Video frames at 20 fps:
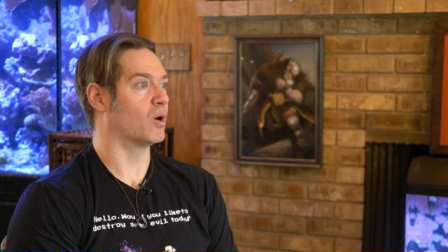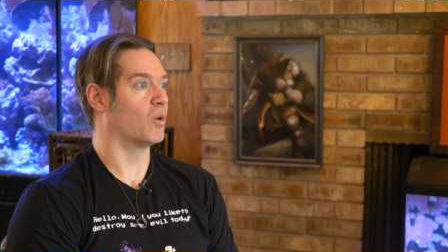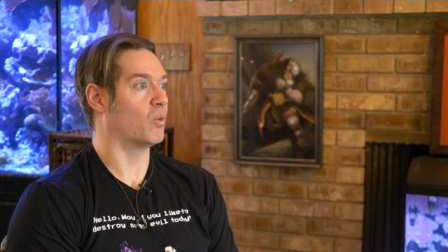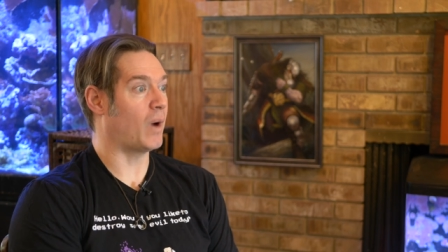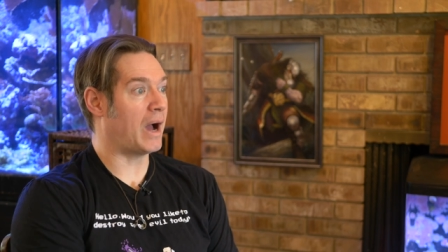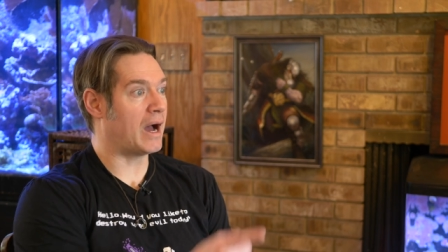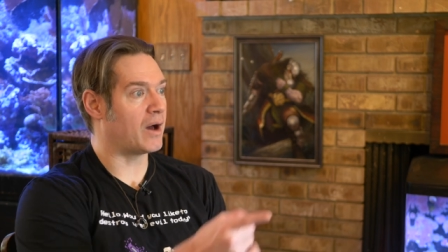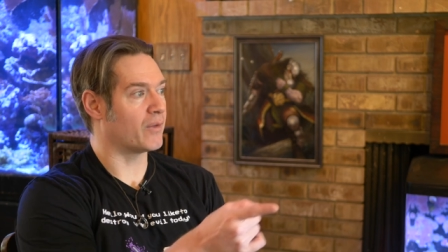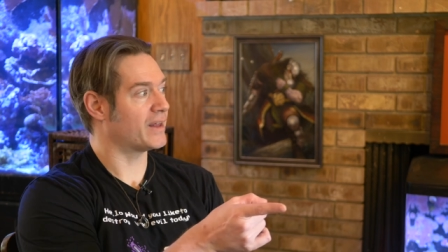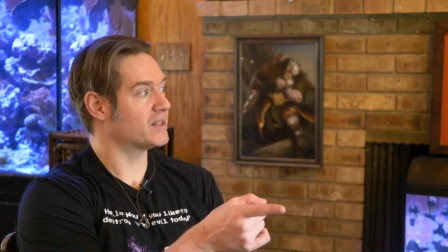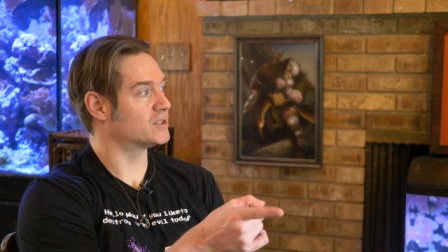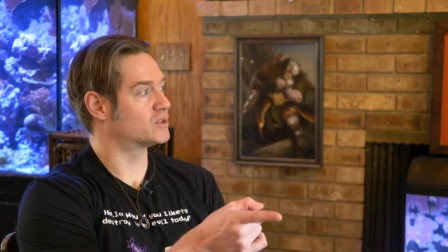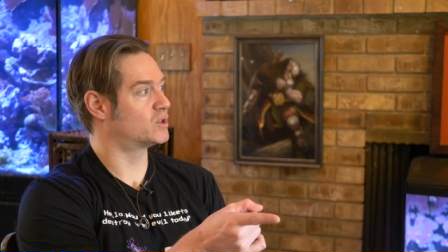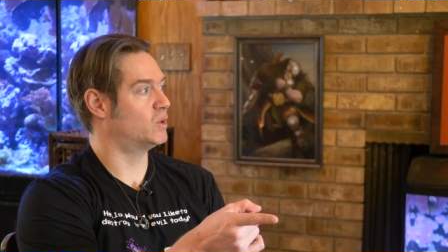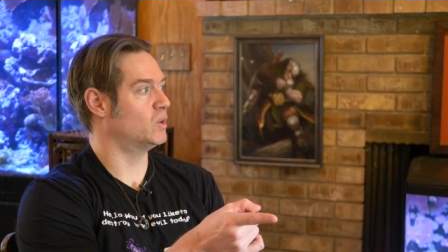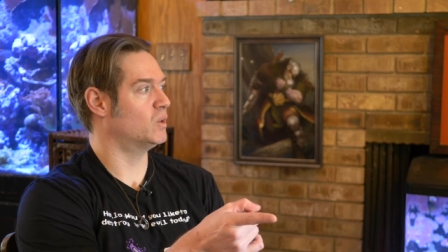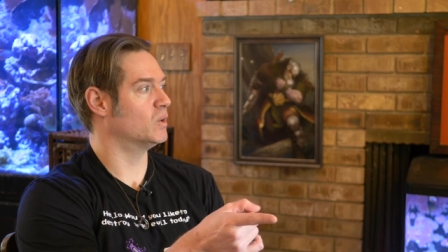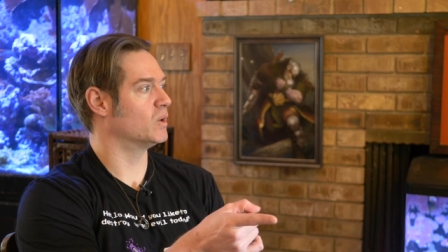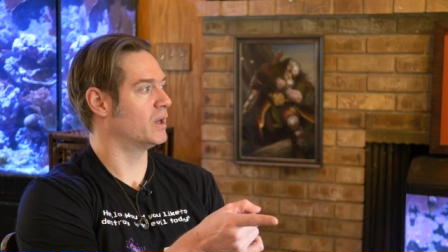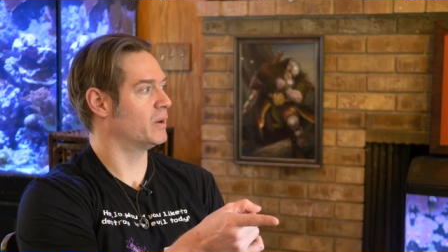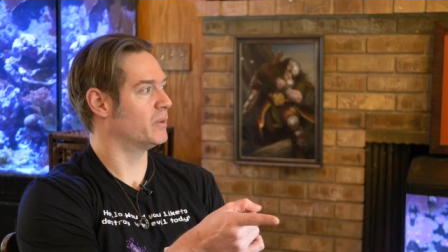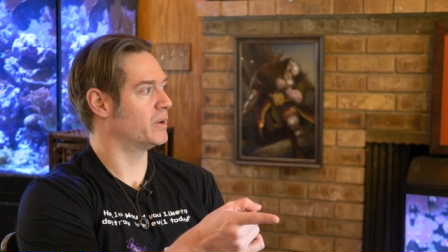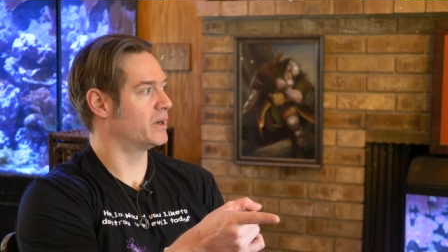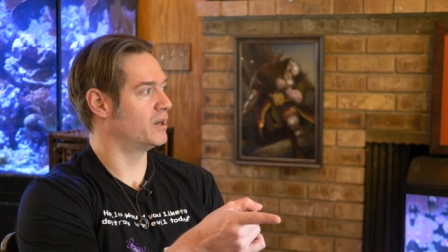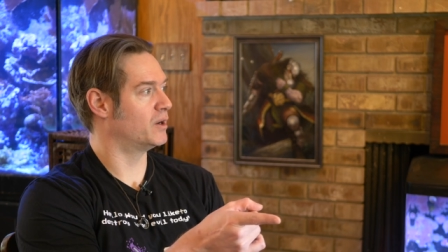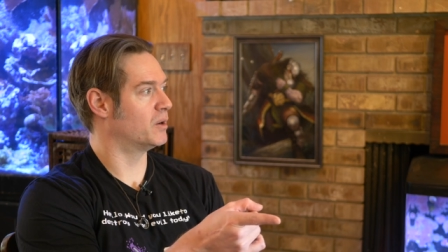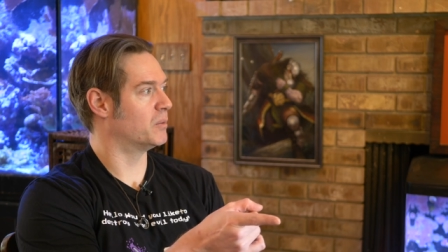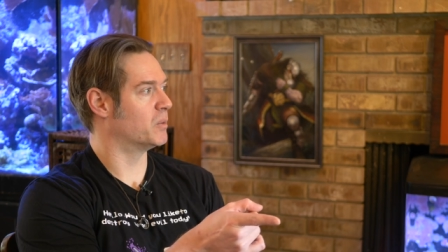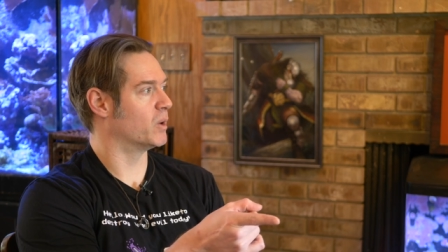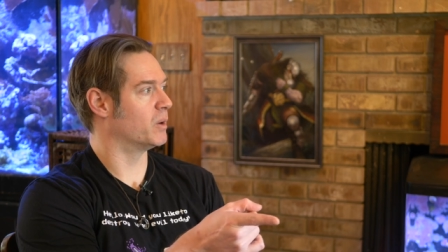wow, that's cool. I want to
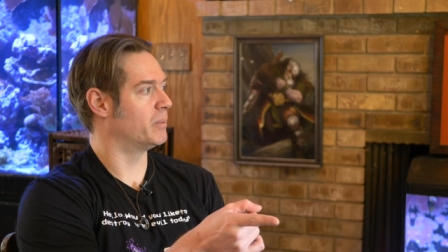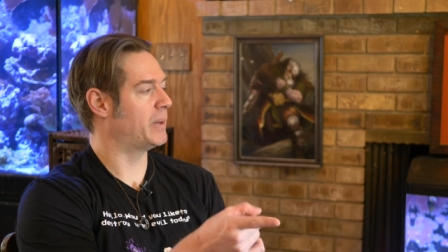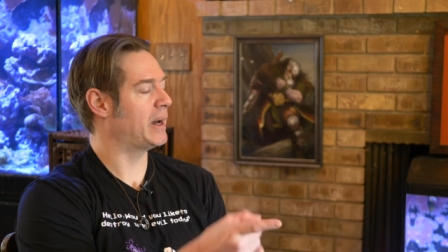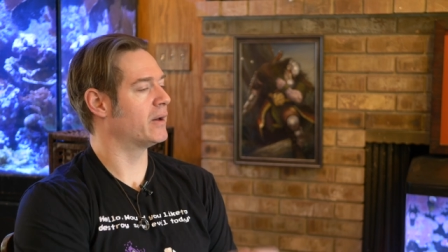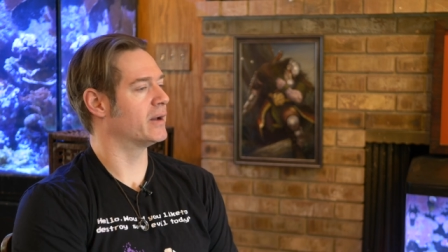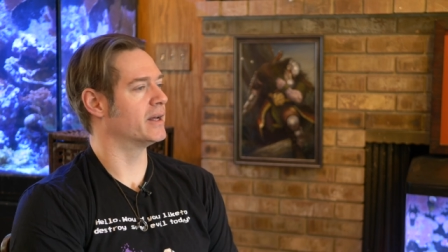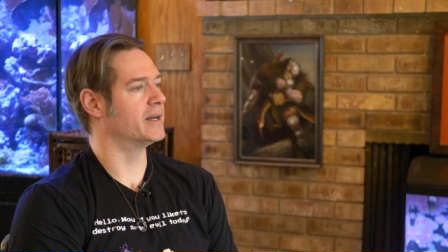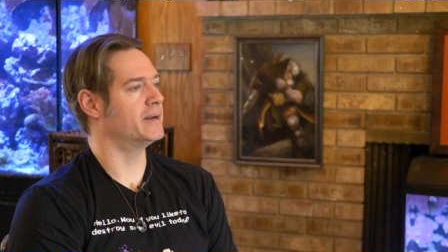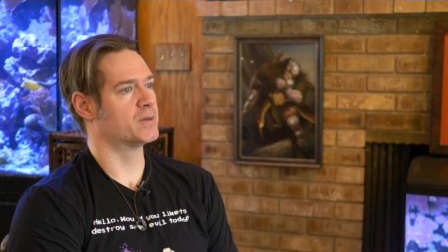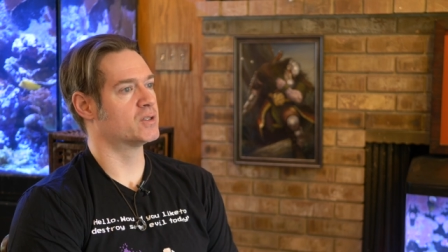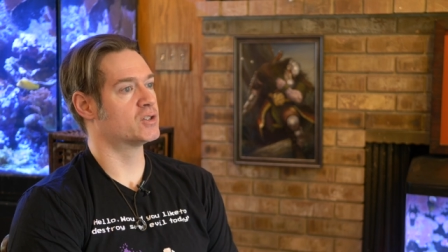know more about it.